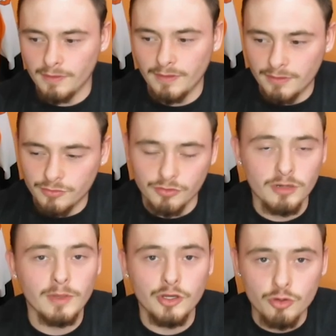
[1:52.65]
this is
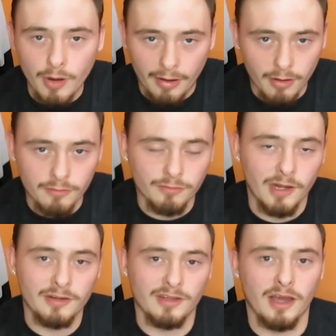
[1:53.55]
going to be a new era of
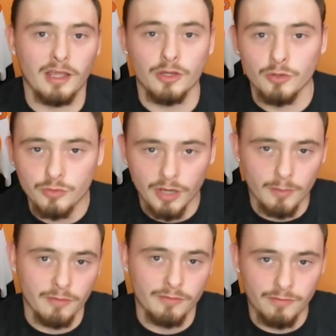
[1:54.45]
Flyers hockey, a new
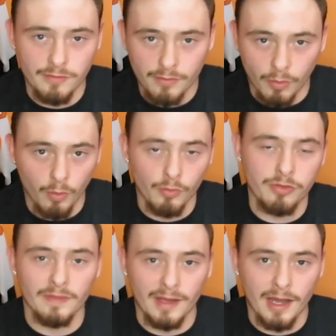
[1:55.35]
type of whole
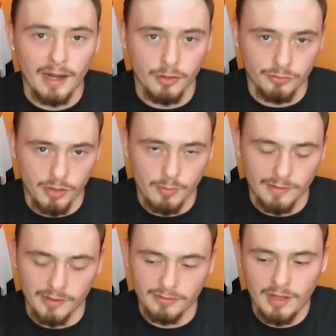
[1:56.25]
thing that kind of goes on
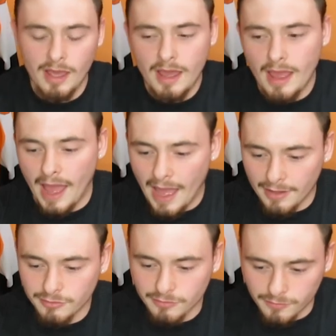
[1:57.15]
with this.
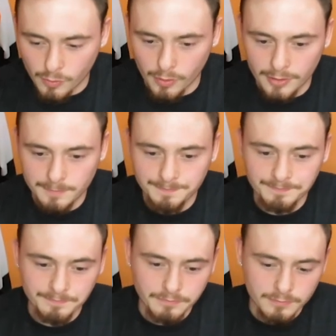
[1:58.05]
As for,
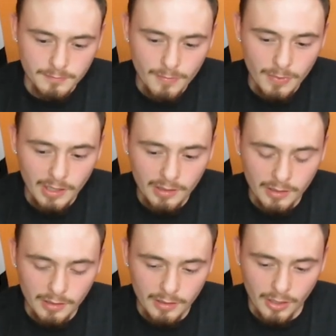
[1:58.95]

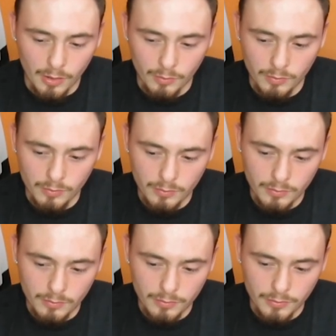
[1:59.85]
you know,
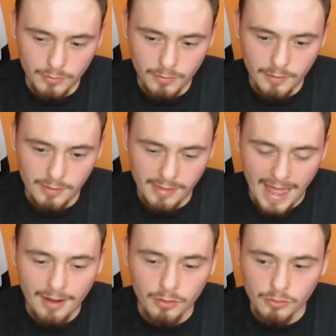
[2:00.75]

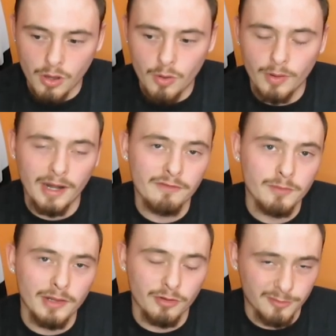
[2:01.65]
that alone, and
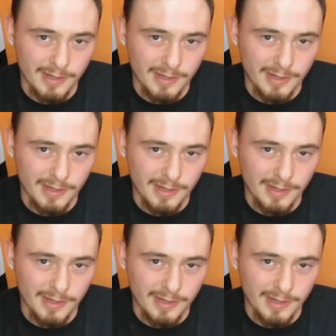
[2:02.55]
everybody